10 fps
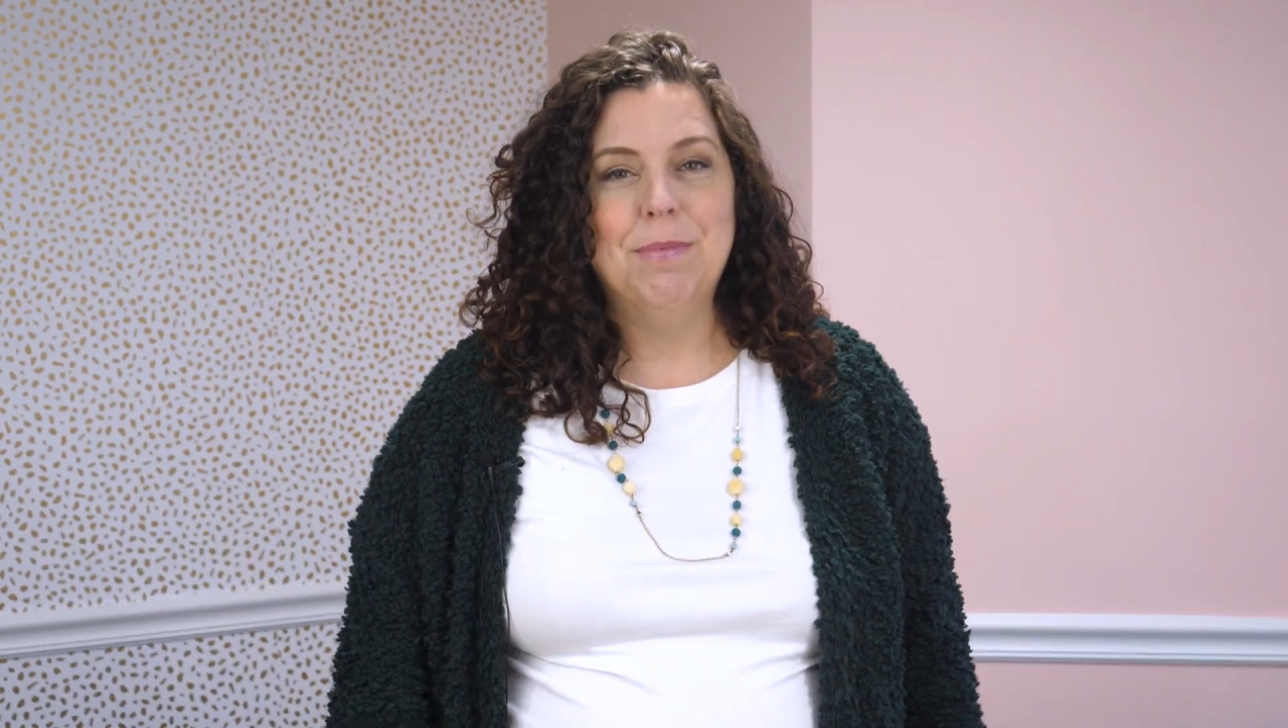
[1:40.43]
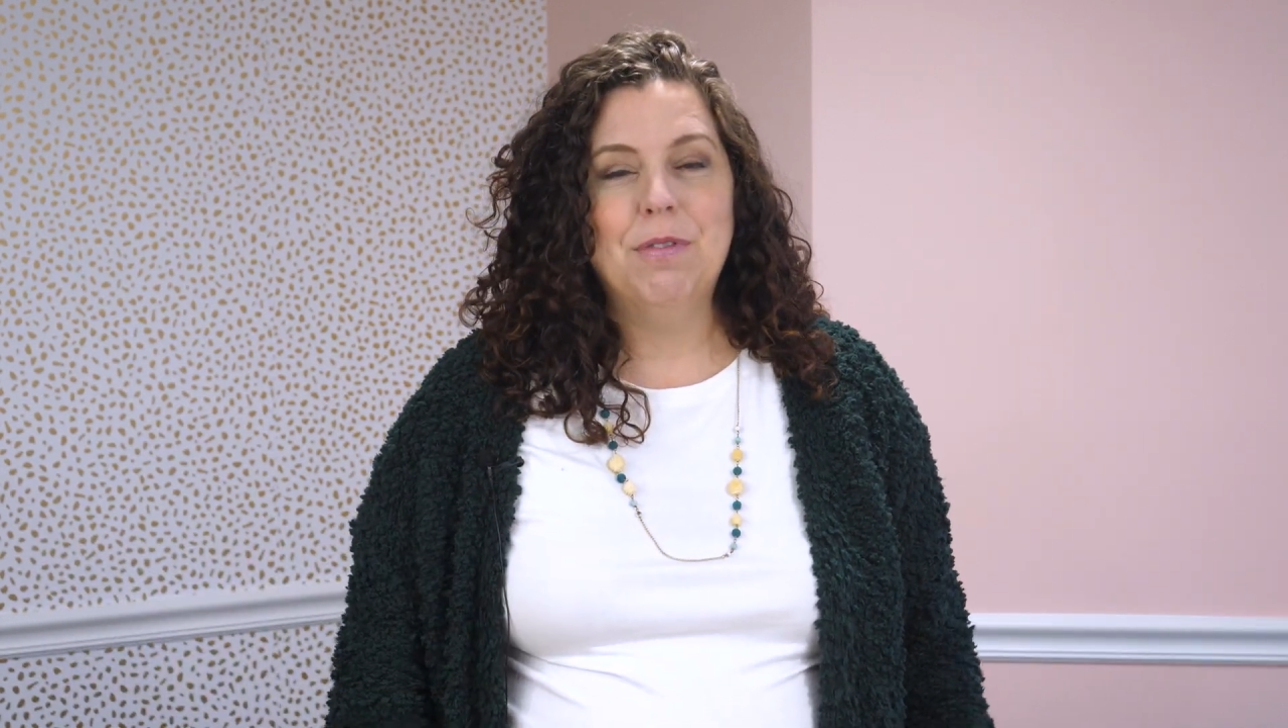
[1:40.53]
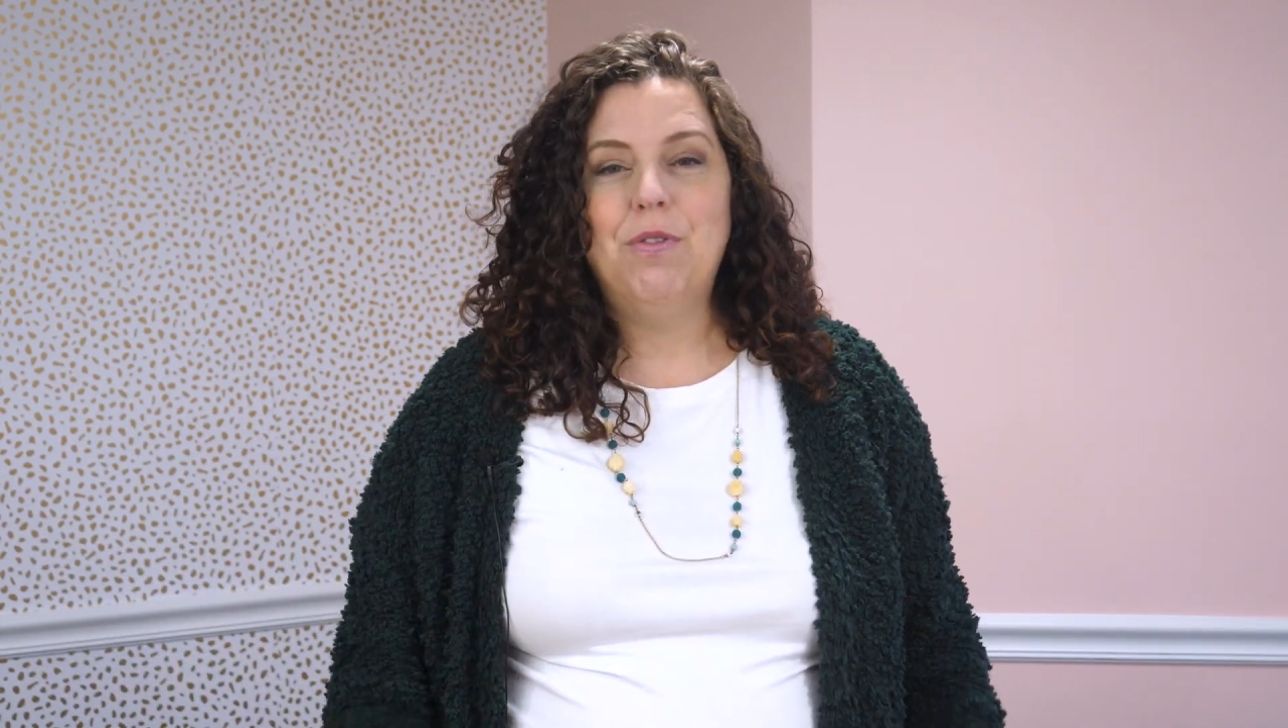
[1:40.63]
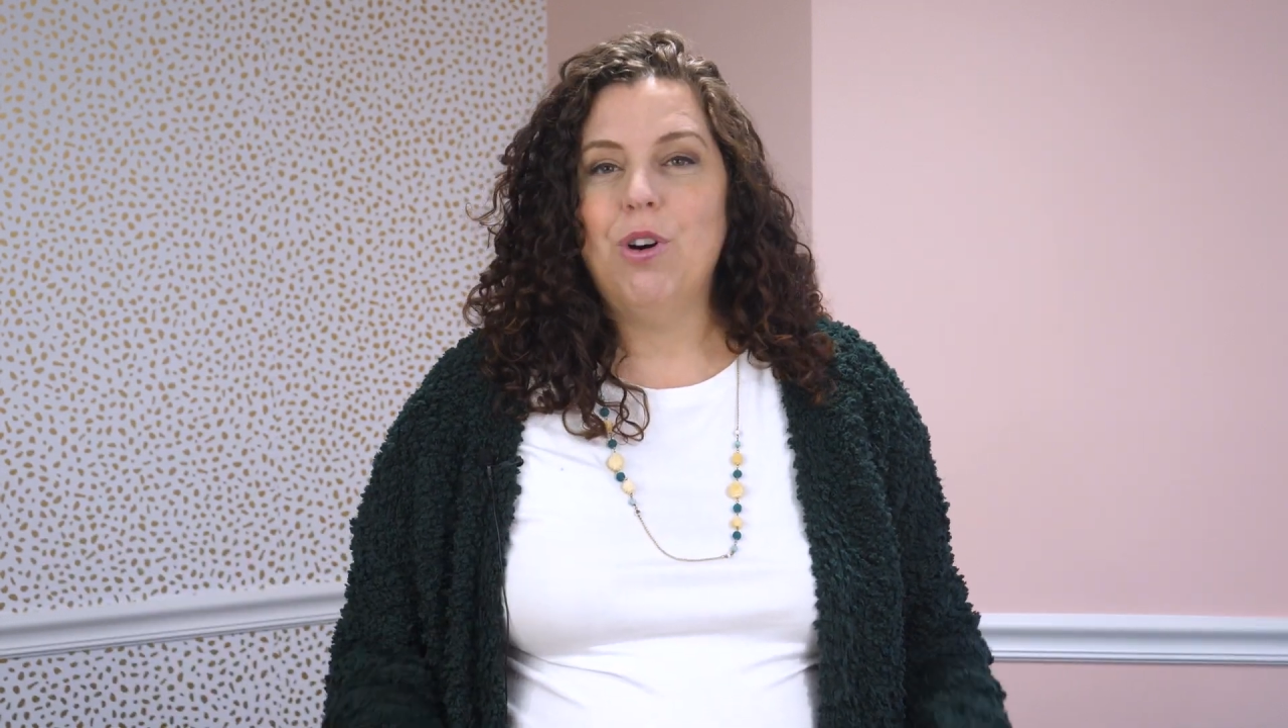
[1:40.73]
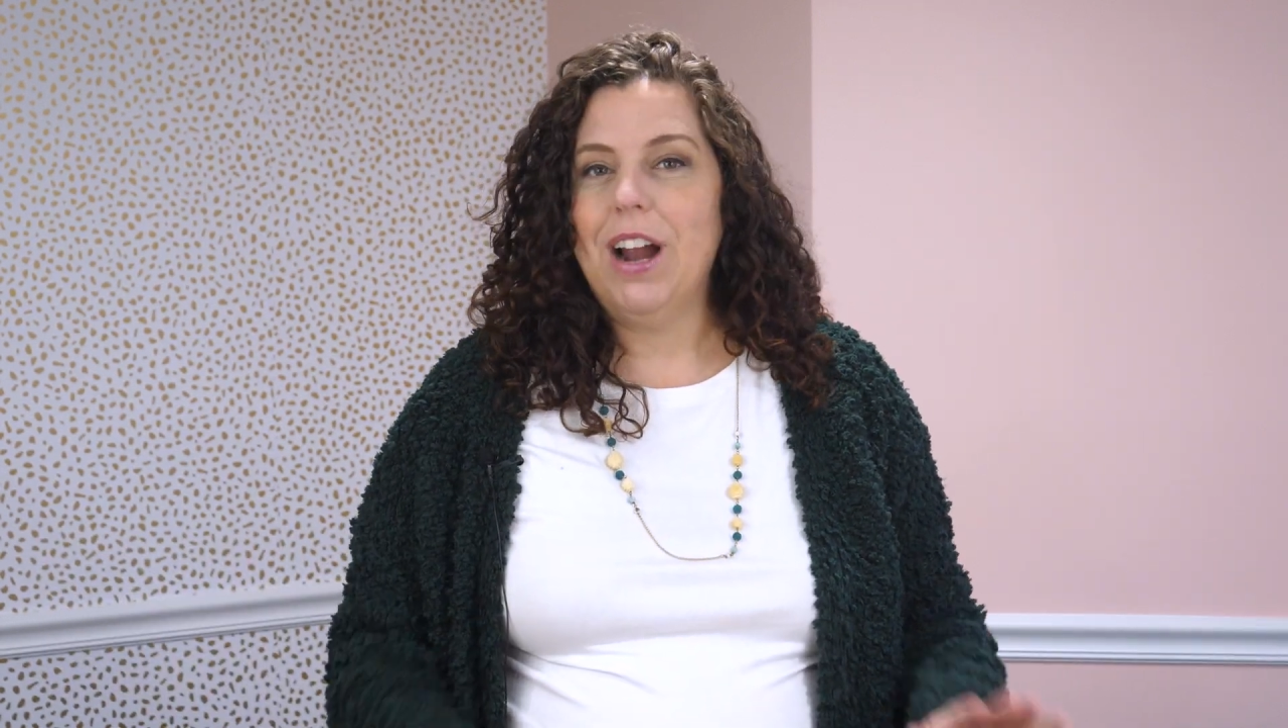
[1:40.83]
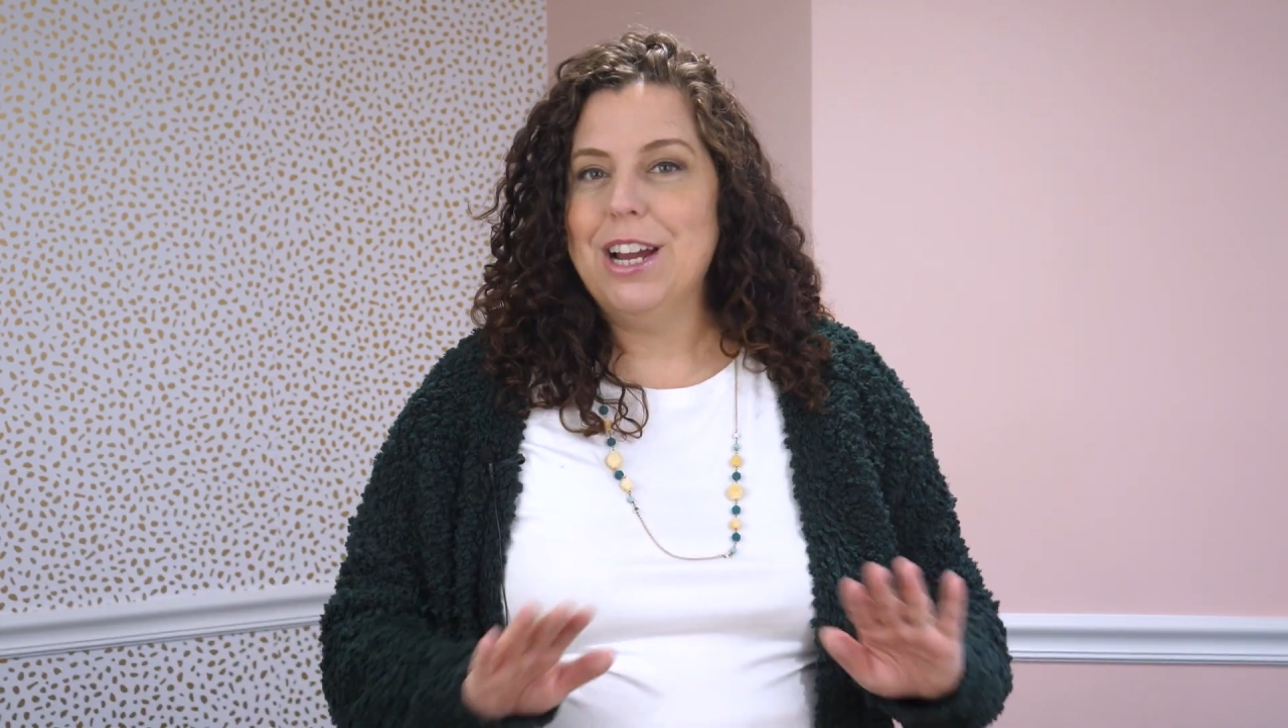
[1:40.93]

And before